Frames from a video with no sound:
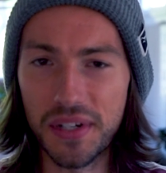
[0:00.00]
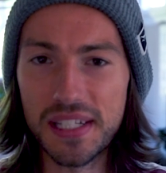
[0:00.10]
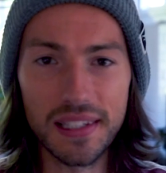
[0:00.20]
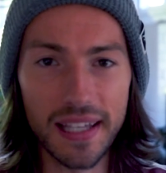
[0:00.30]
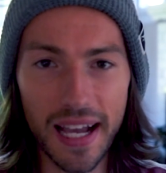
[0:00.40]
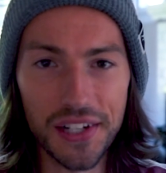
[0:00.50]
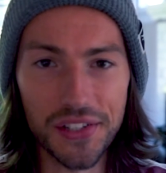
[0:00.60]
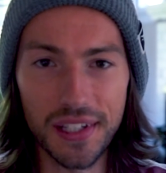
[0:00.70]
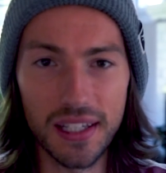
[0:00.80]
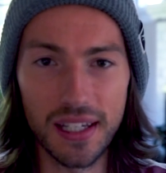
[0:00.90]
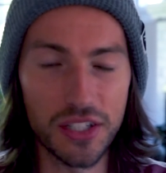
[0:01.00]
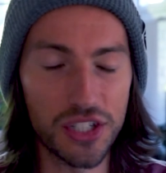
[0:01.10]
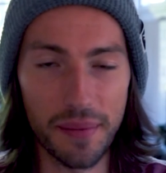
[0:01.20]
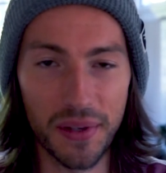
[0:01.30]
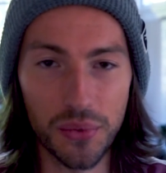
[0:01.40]
recently, actually. I
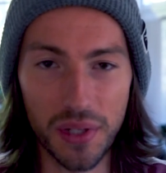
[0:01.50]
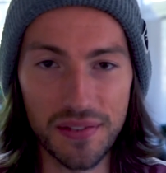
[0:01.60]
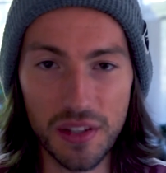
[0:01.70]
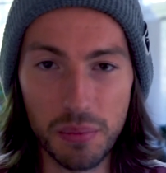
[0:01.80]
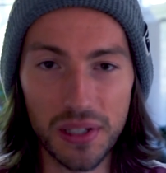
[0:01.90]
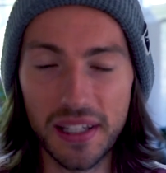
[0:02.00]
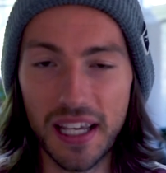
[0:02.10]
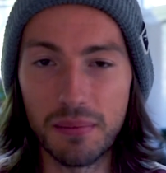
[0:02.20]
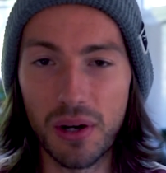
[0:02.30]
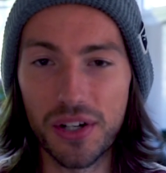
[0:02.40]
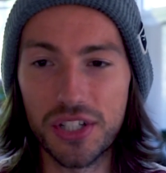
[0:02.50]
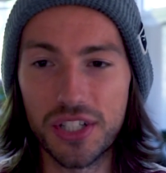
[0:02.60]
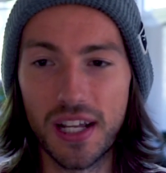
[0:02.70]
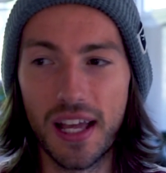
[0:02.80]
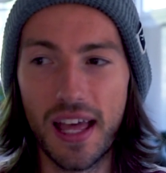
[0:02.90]
just had my 25th birthday in
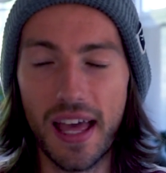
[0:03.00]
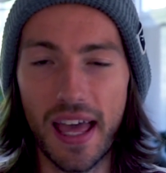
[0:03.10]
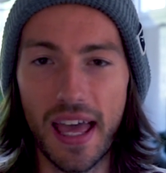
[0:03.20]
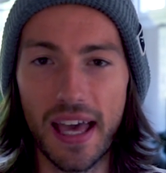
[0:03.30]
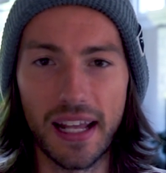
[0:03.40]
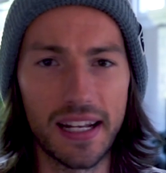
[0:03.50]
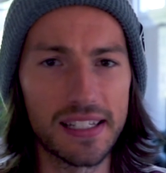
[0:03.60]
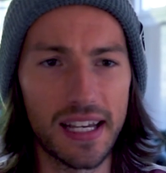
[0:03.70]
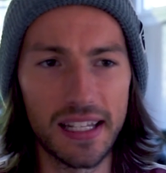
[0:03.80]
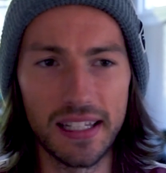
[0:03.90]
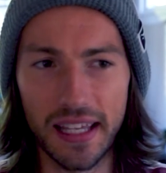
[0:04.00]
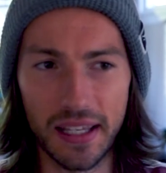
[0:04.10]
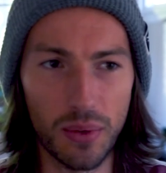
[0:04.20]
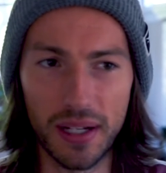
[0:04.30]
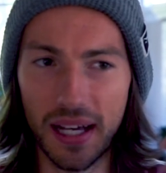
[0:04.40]
March, and I decided,
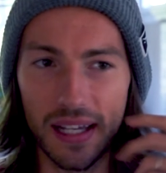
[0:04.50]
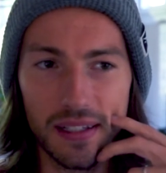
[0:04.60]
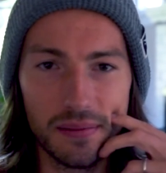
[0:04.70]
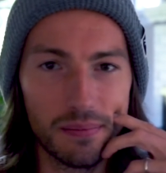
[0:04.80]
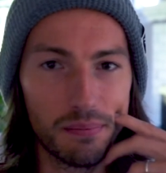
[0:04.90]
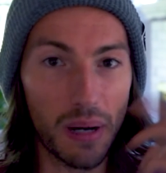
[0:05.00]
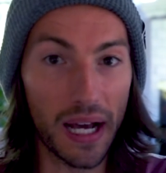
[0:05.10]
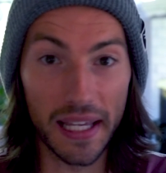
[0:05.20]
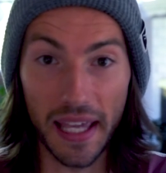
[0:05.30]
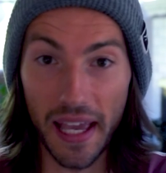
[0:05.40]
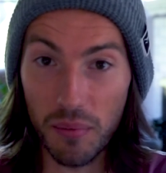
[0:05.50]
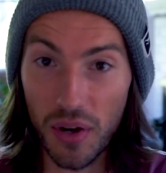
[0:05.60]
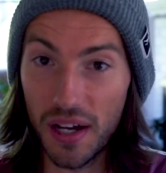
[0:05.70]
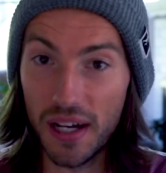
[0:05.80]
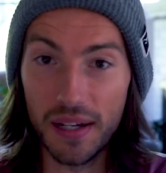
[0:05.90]
like, why not buy a
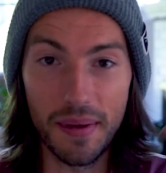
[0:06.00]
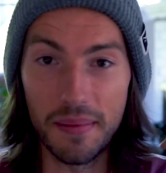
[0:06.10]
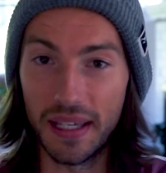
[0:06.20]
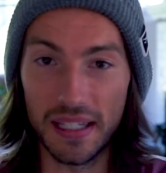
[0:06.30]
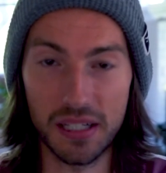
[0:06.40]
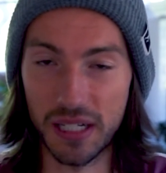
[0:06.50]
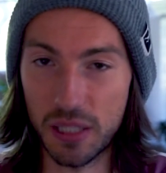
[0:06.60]
camera, maybe get some